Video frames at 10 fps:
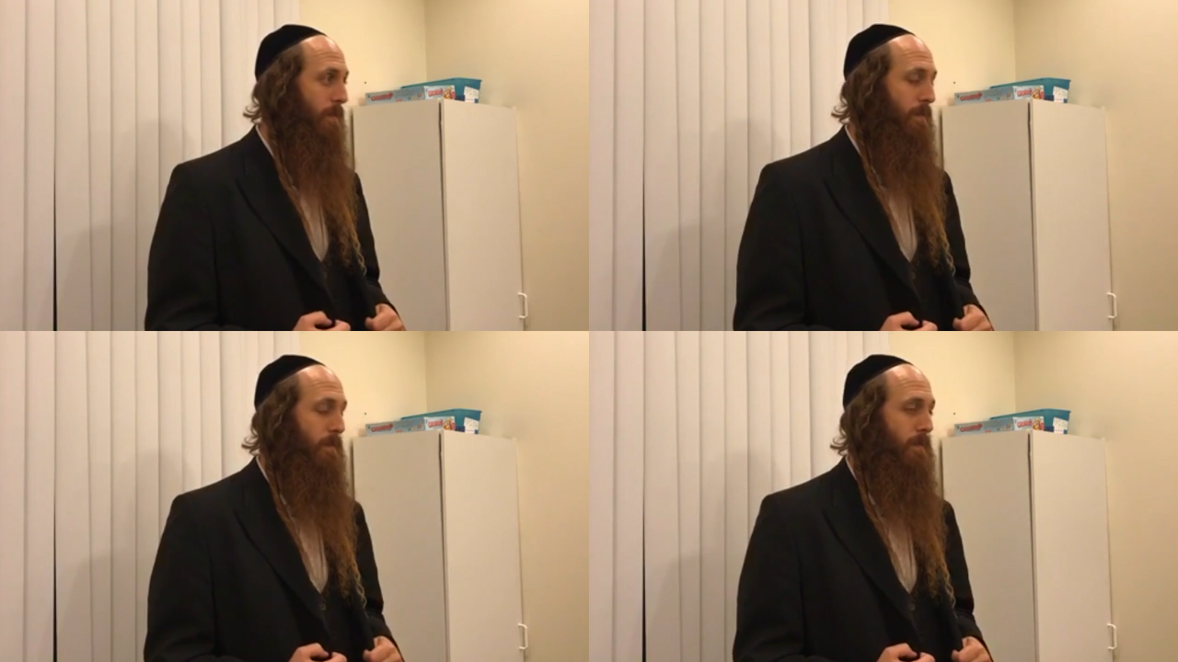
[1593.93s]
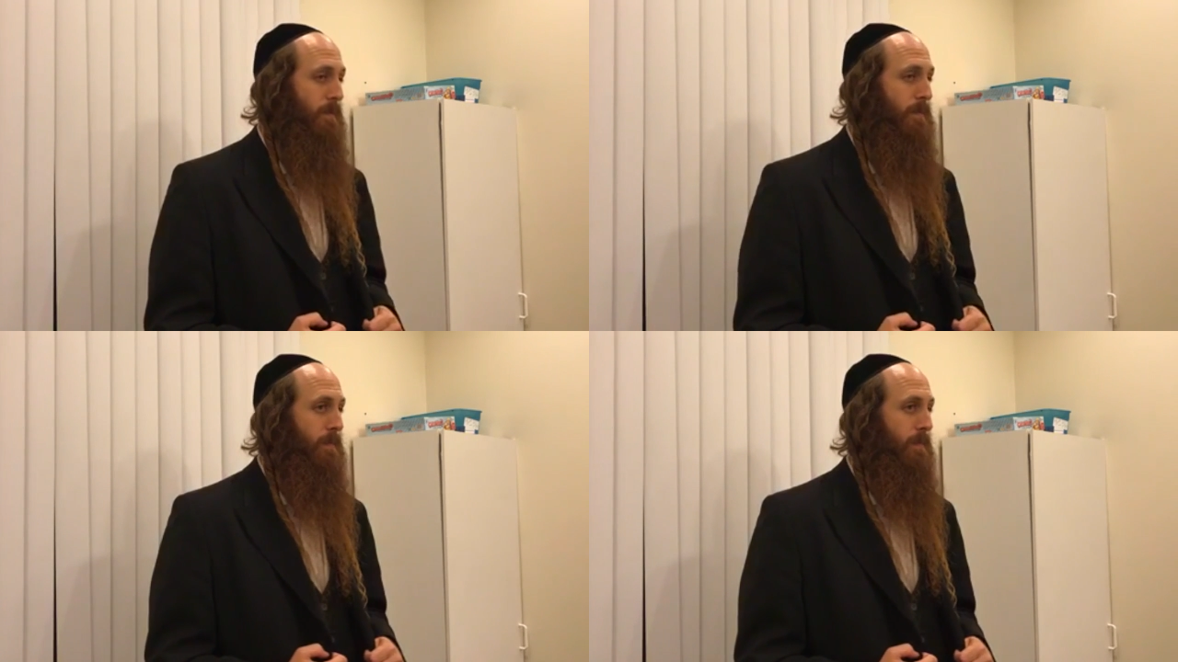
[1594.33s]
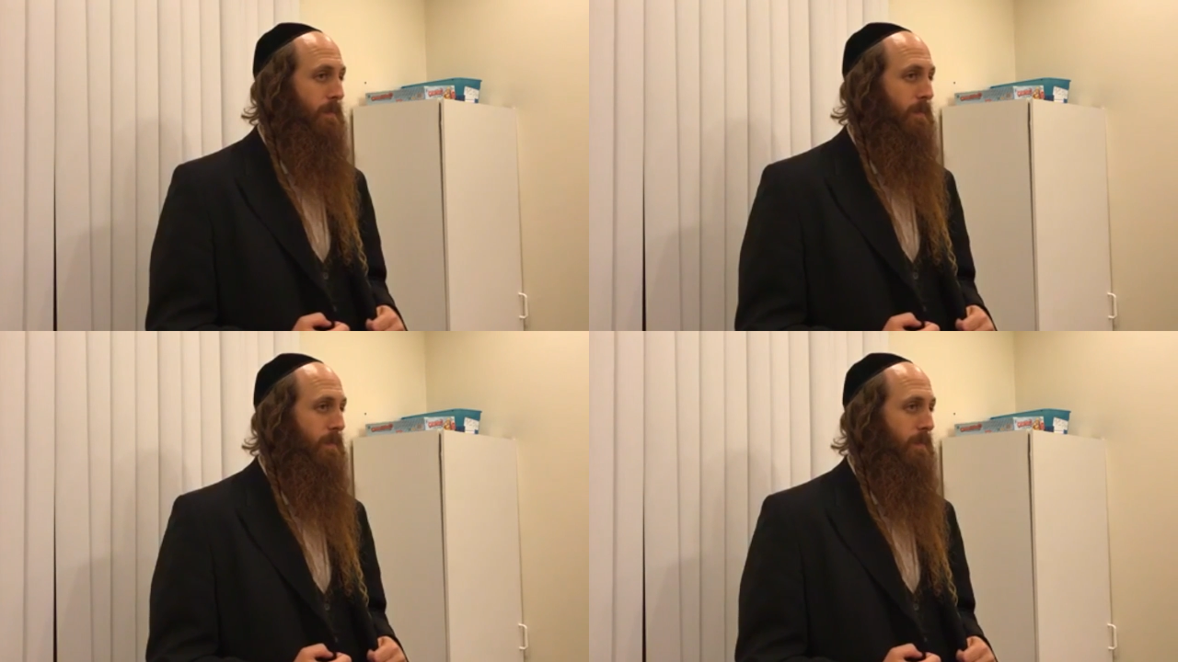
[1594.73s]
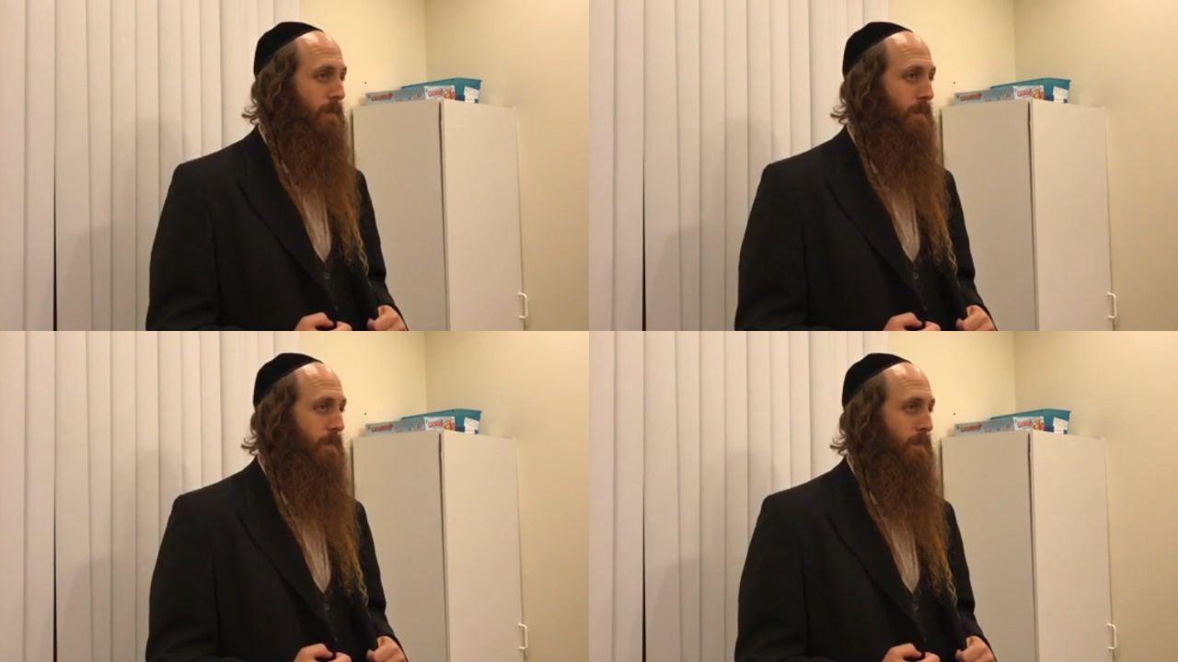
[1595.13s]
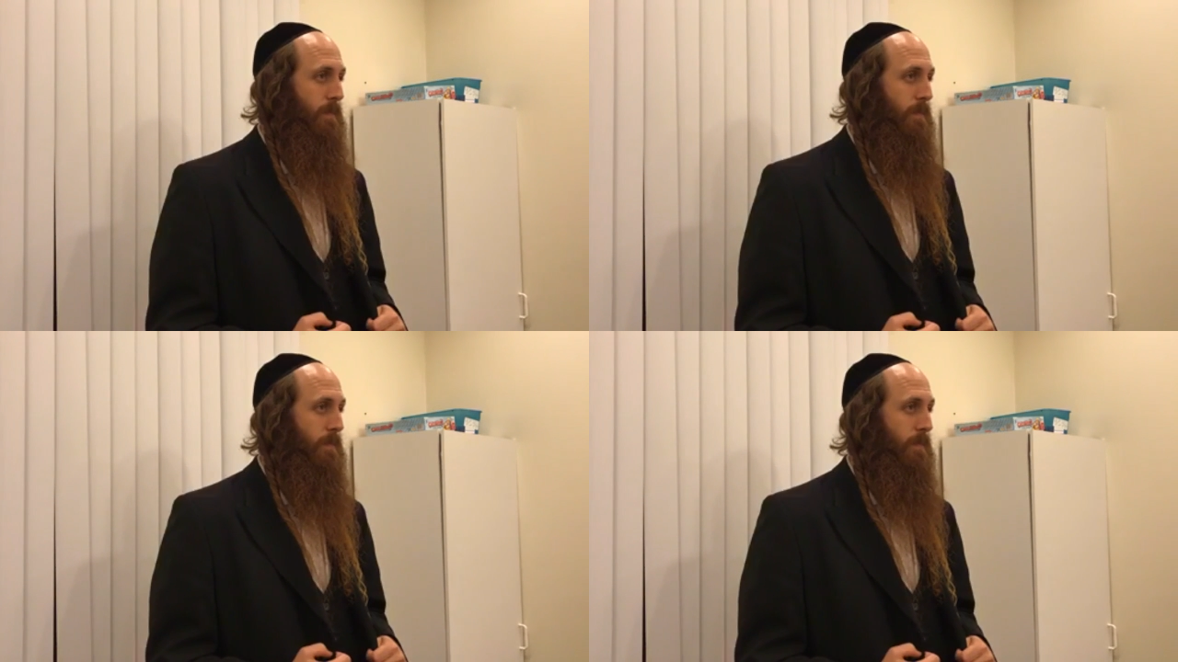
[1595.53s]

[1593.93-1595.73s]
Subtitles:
Nobody speaks.